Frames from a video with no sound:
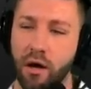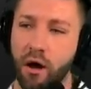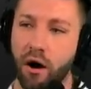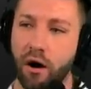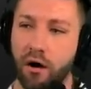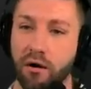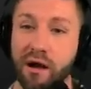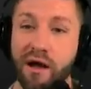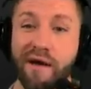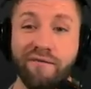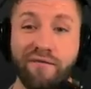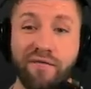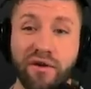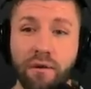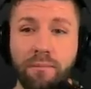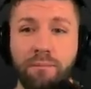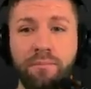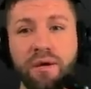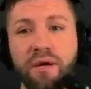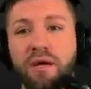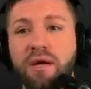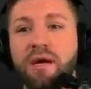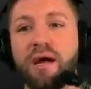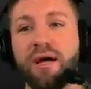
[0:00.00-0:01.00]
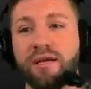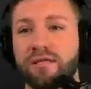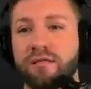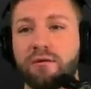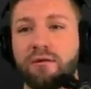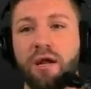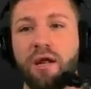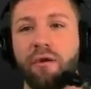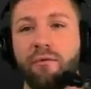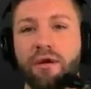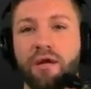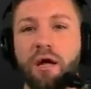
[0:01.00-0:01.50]
Our MVP
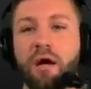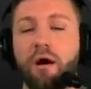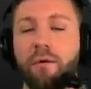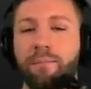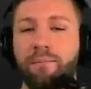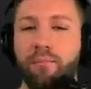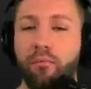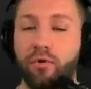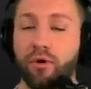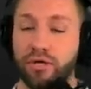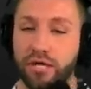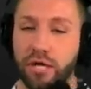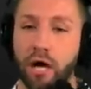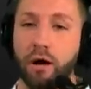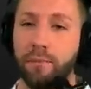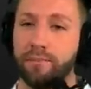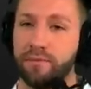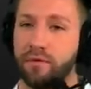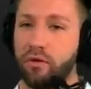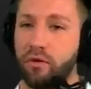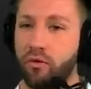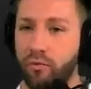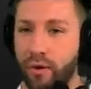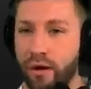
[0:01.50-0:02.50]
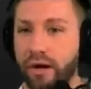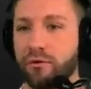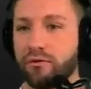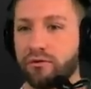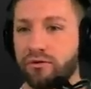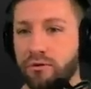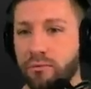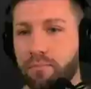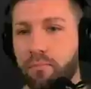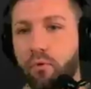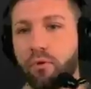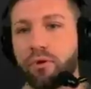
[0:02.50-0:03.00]
yesterday would help, which helped the
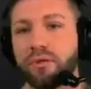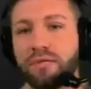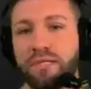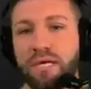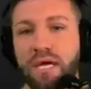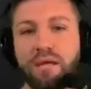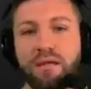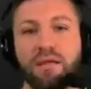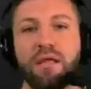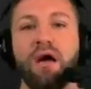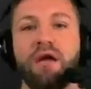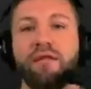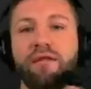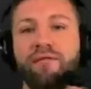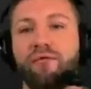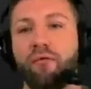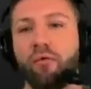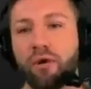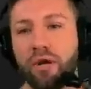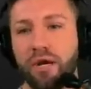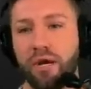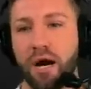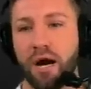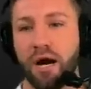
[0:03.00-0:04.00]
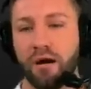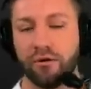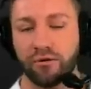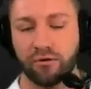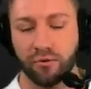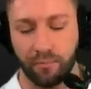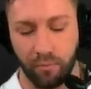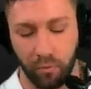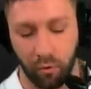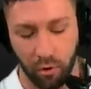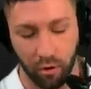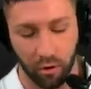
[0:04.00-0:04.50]
Raiders report take down the 49ers
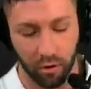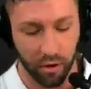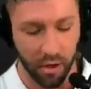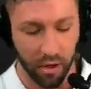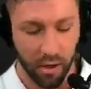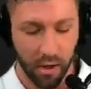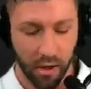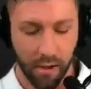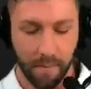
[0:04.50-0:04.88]
report.